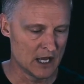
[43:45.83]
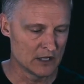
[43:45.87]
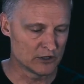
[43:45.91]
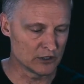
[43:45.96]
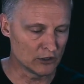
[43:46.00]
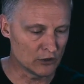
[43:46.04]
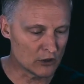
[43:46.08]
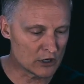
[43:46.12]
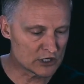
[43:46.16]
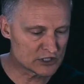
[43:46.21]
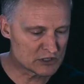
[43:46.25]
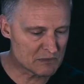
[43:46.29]
The
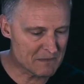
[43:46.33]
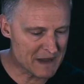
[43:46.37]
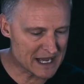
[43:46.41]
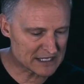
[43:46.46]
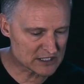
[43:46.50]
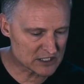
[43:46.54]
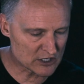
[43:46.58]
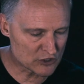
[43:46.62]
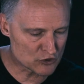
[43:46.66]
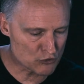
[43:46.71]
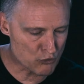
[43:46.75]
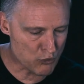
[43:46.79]
Lord's
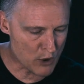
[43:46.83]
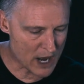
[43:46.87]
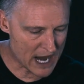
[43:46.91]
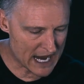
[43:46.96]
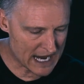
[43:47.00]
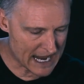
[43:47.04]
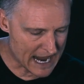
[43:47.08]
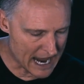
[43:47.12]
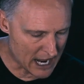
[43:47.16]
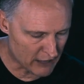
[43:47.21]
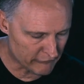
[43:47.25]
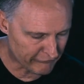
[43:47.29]
message
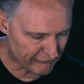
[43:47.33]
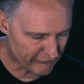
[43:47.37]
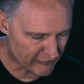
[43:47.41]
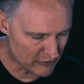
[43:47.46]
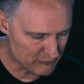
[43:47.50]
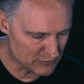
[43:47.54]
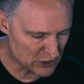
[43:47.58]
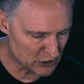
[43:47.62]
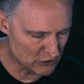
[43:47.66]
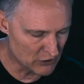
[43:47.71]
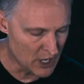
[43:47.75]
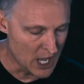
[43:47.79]
rang out
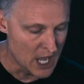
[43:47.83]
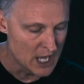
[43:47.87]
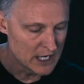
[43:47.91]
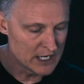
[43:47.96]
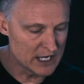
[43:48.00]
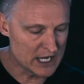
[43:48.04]
from you,